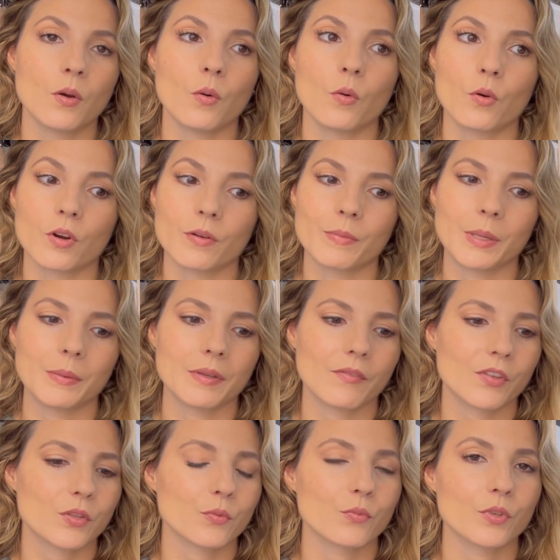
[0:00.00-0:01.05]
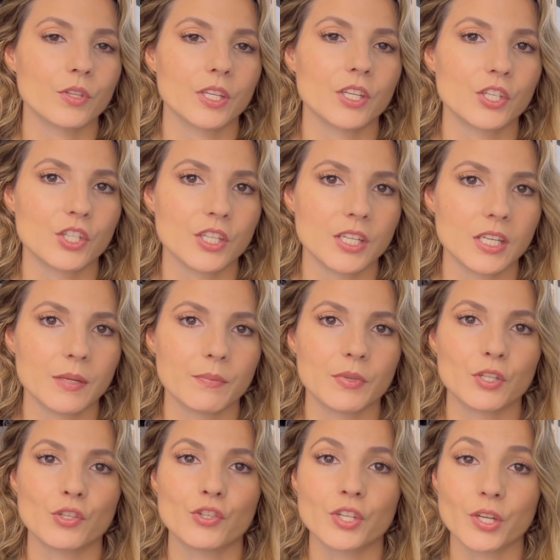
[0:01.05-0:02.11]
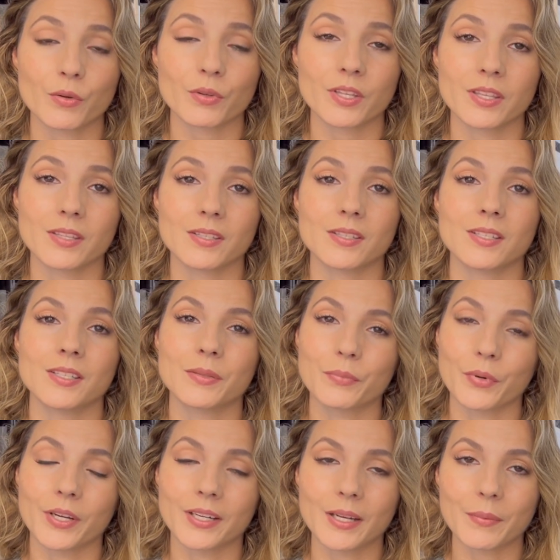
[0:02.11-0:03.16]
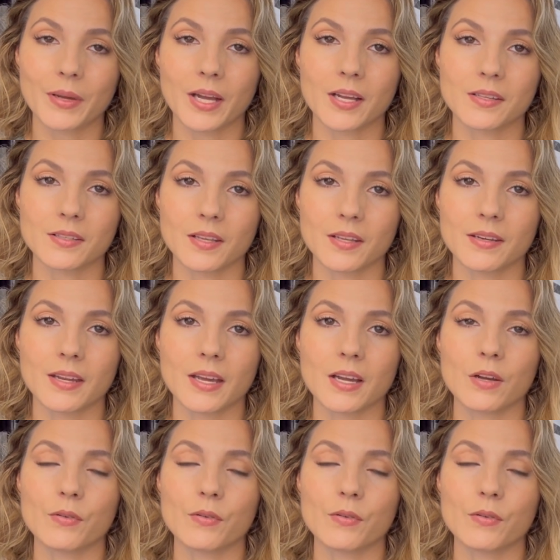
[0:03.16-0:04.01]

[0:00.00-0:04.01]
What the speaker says: or maybe if it's really cheap, but generally this is a brand I pass on now.